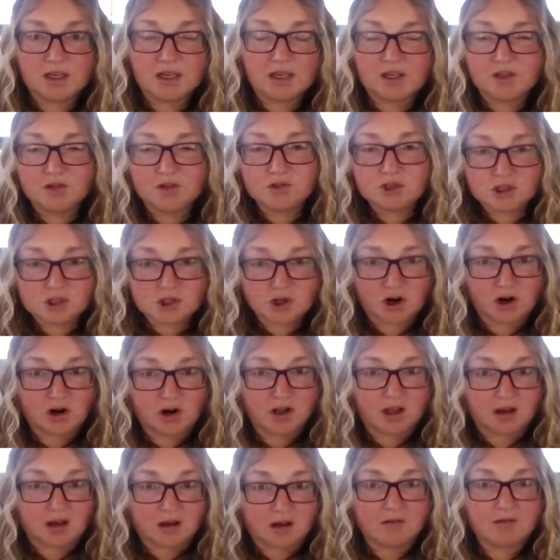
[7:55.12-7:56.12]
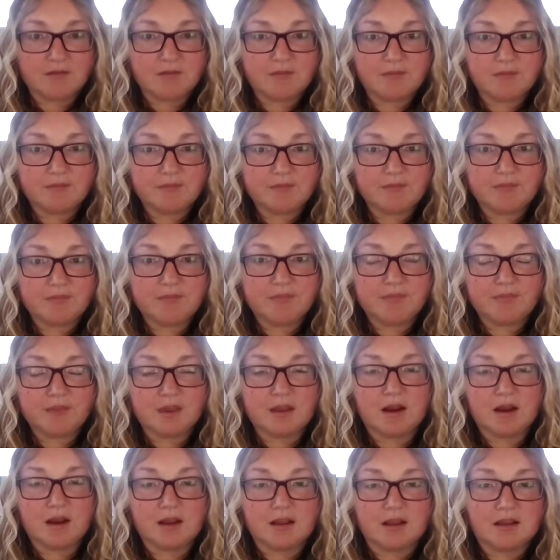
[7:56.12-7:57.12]
will get you started.
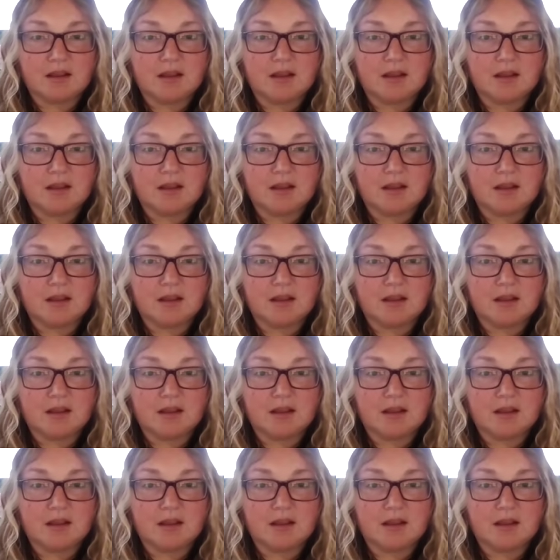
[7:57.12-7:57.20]
And